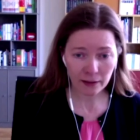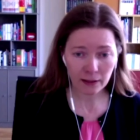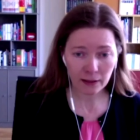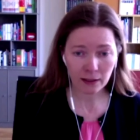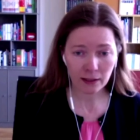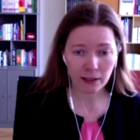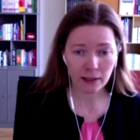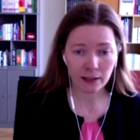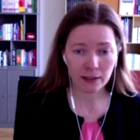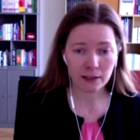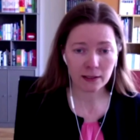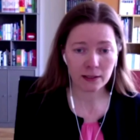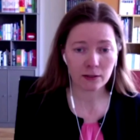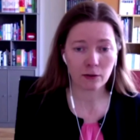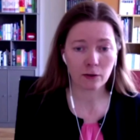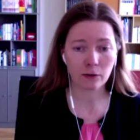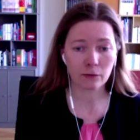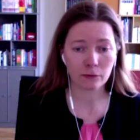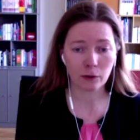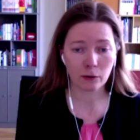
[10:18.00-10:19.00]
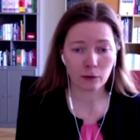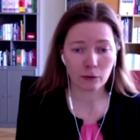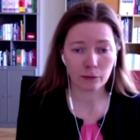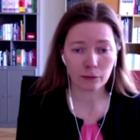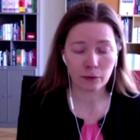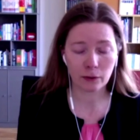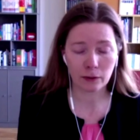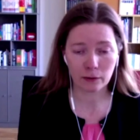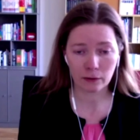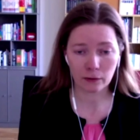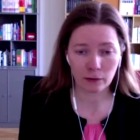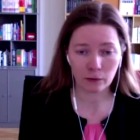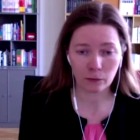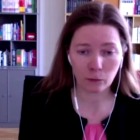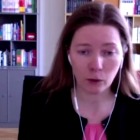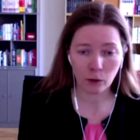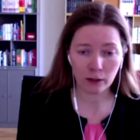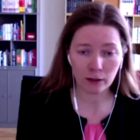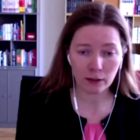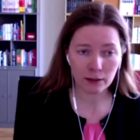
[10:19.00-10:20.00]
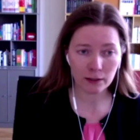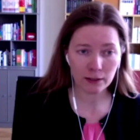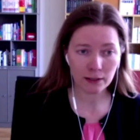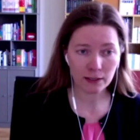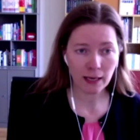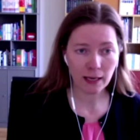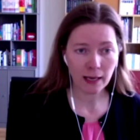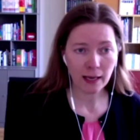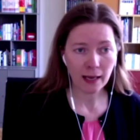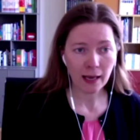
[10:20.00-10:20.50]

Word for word: other kinds of, of uh, workers